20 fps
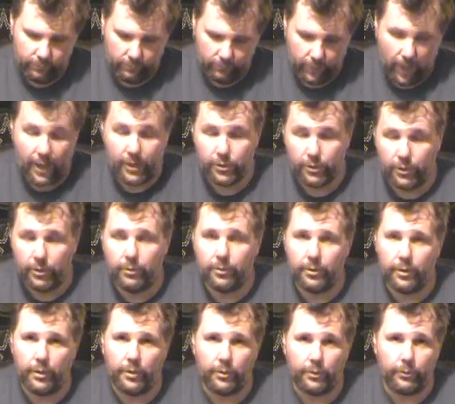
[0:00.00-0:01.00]
I actually do
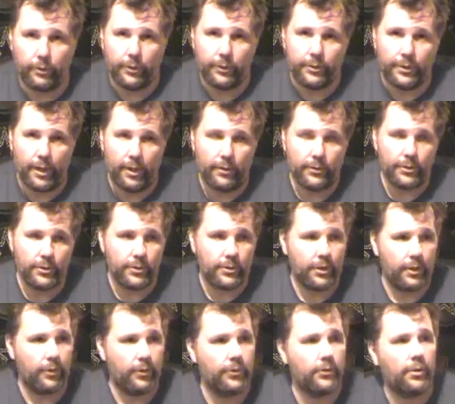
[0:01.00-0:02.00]
think you're a really talented
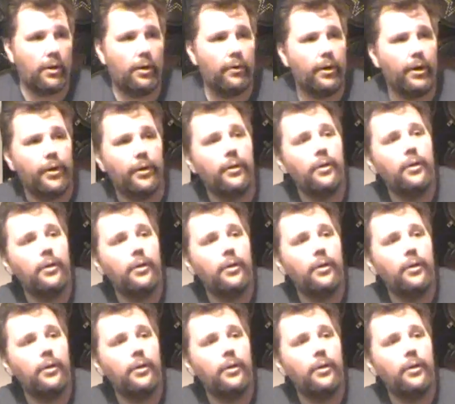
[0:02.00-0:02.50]
singer and songwriter.